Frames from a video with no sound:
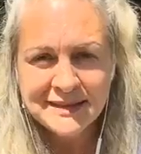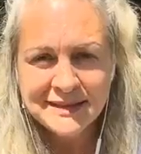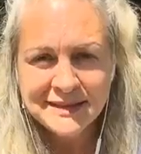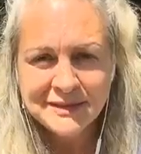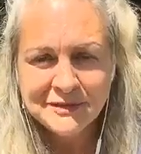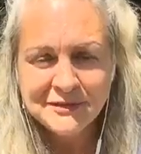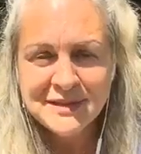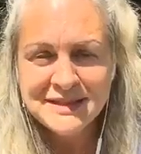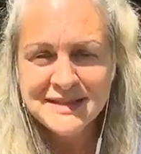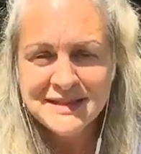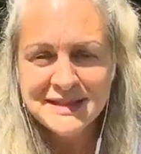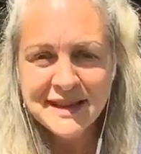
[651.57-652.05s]

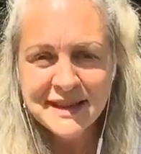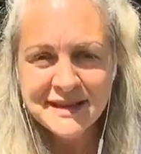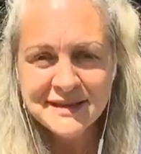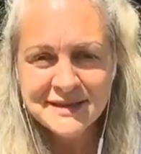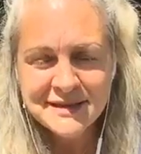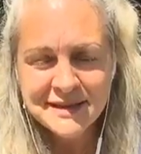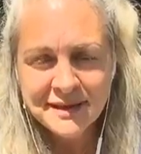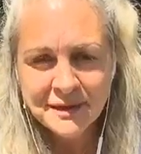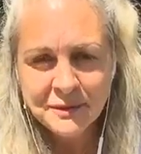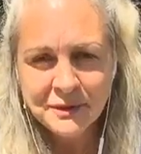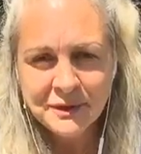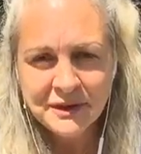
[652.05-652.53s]

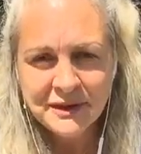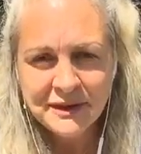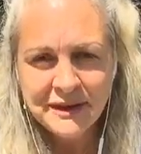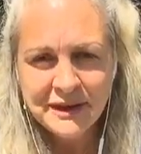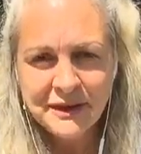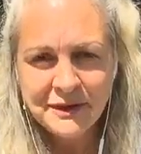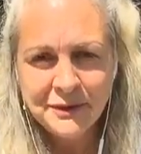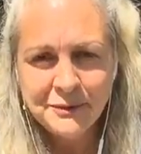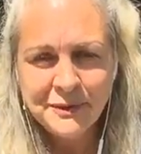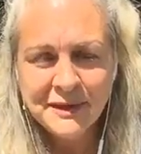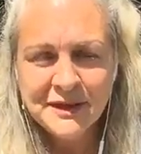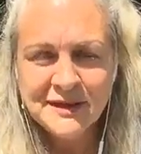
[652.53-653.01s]
resonating with
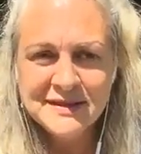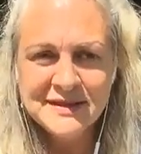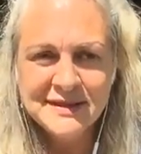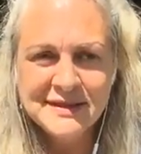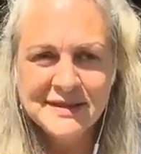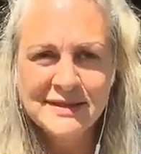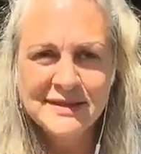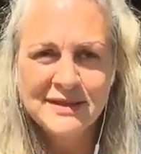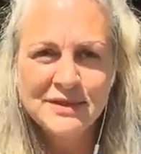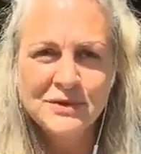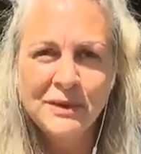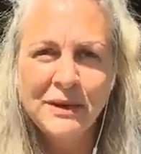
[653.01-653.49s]
you, because
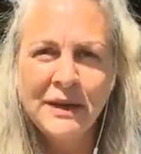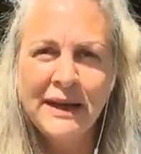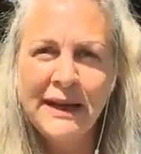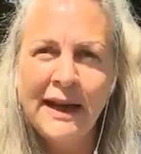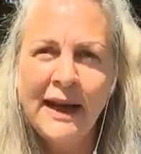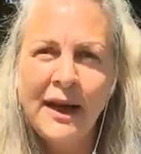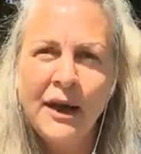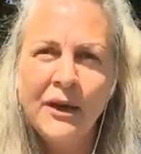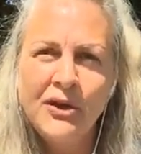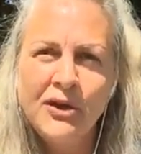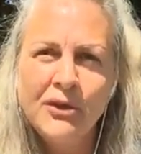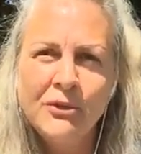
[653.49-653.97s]
this is really
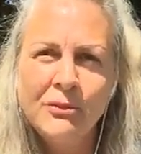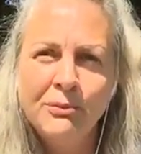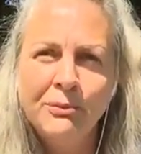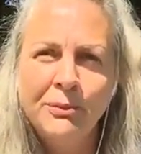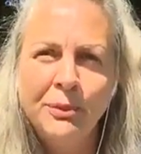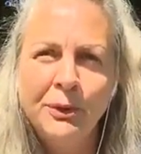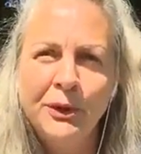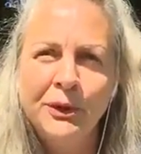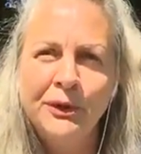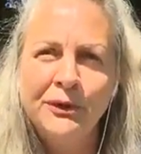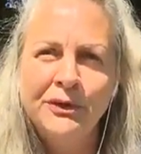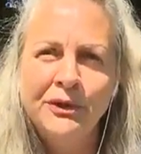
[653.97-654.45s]
how you
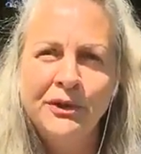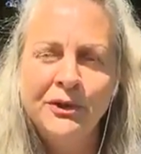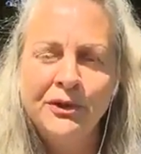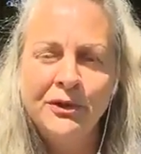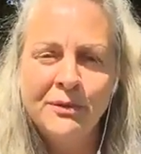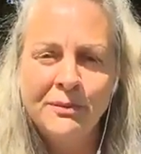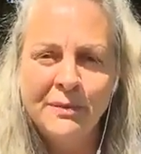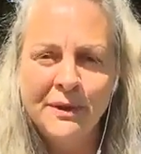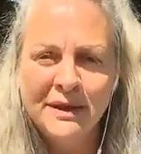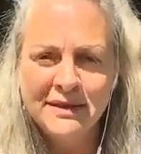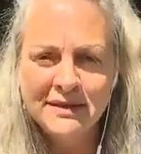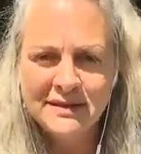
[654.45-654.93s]
birth your
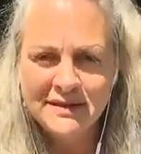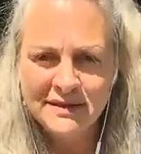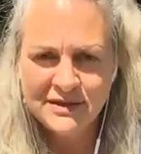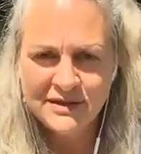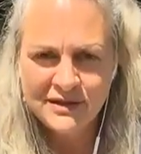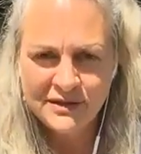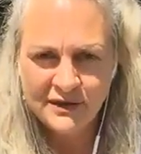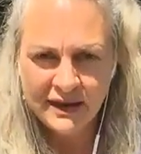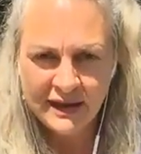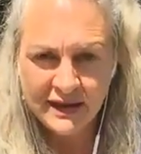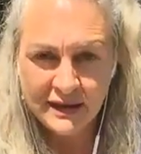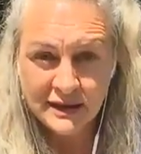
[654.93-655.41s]

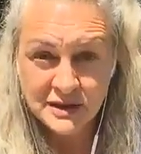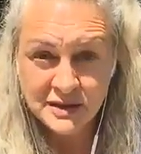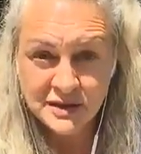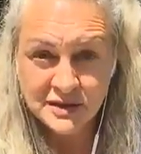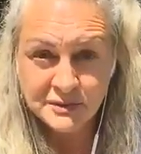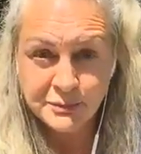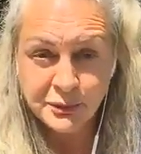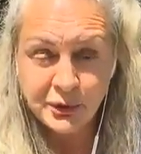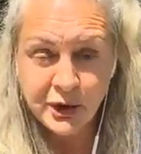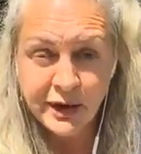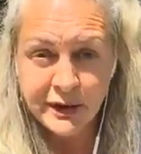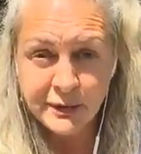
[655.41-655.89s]
abundance. You get to
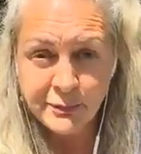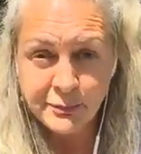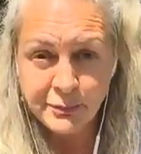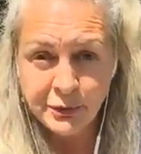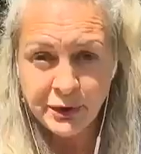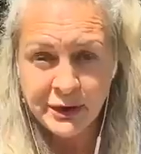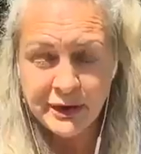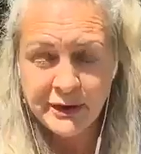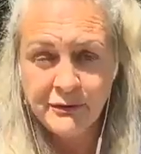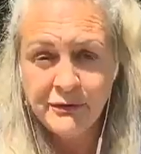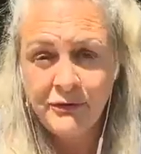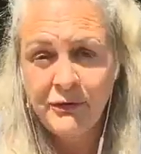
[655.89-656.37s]

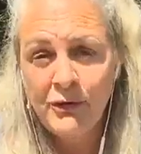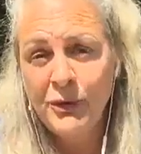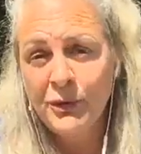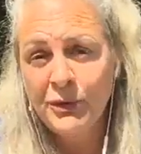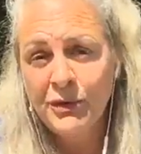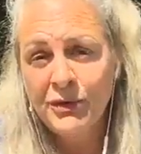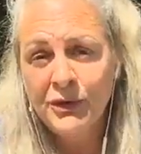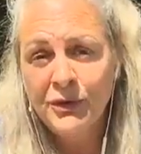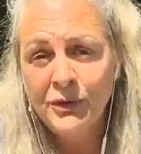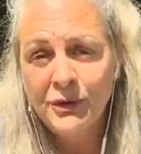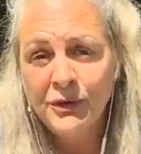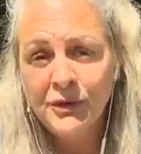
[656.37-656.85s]
bring
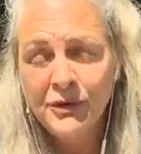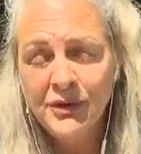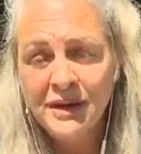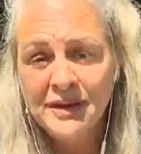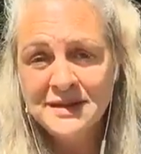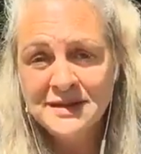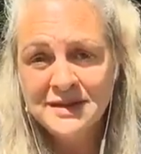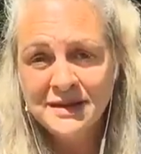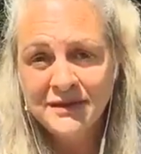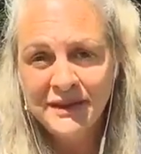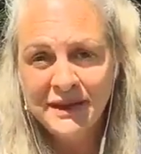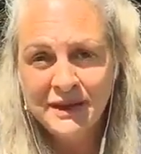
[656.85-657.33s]
forth your
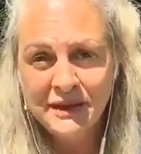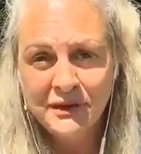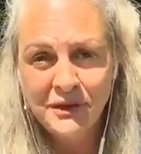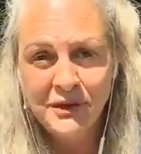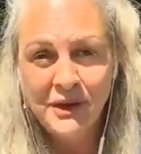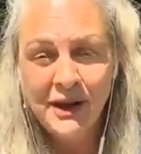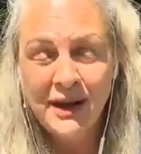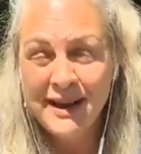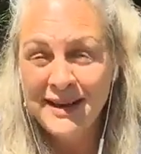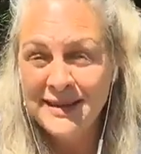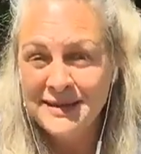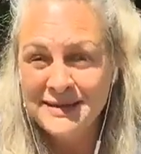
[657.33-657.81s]
creativity in your
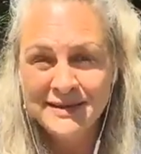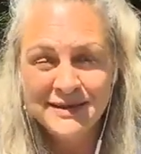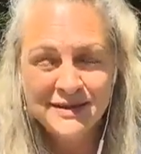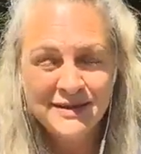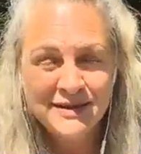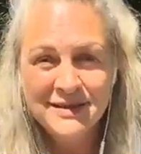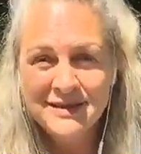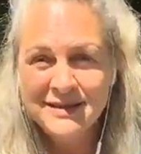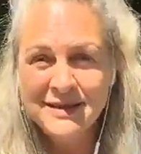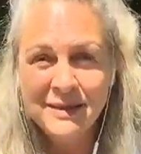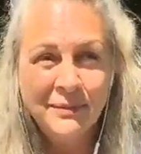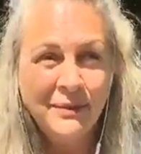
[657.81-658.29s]
eyes
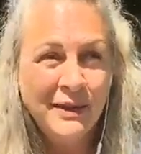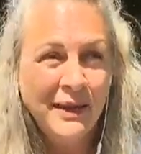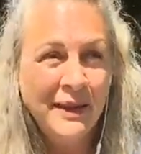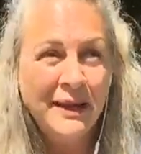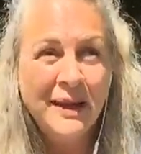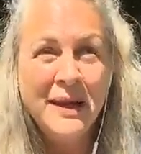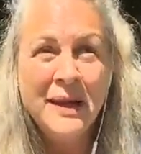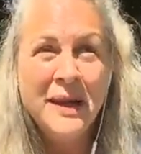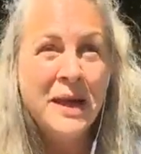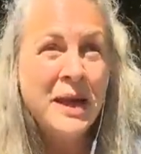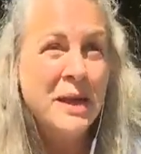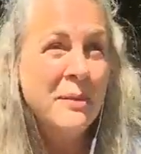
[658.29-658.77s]
into something
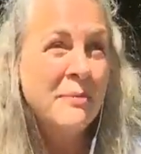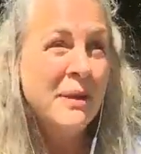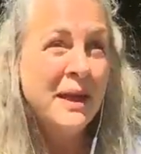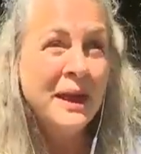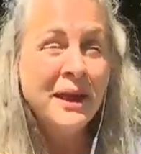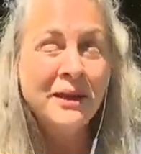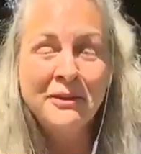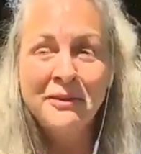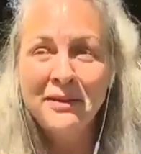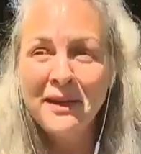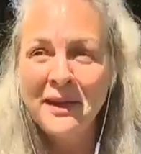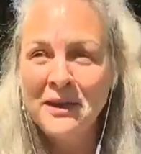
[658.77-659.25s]

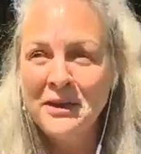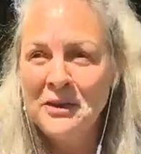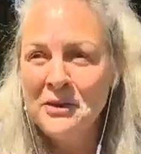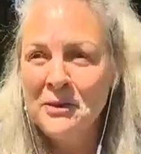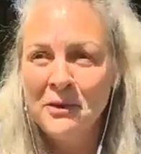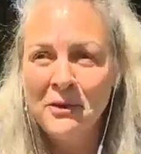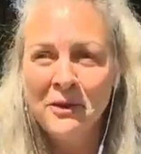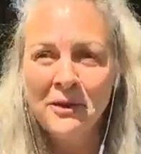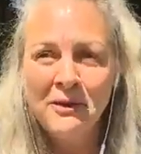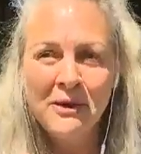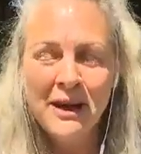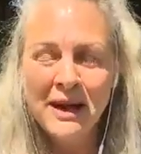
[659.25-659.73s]
bigger than
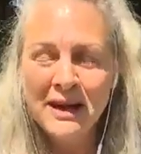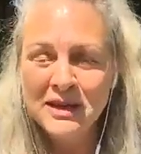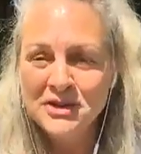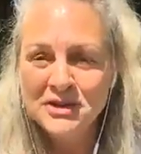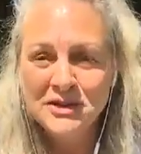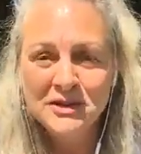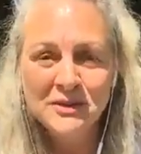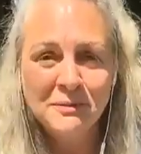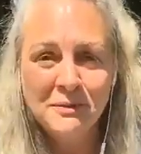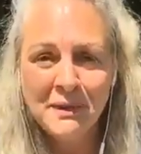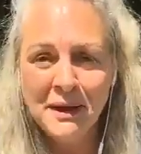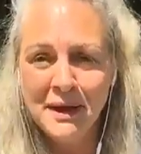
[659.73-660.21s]
your
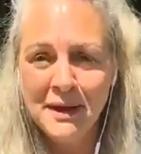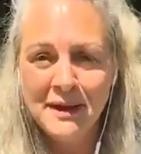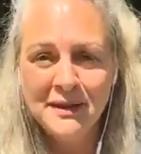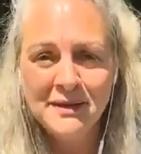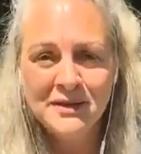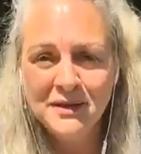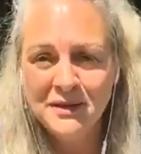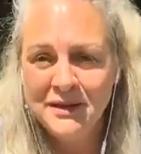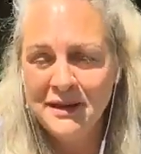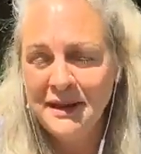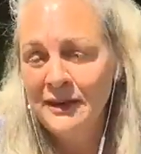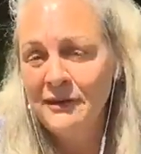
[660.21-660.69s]
rational mind
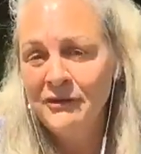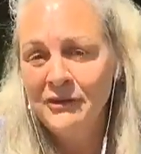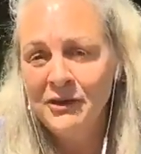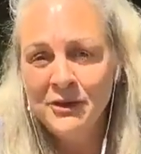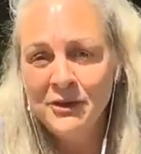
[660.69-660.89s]
could ever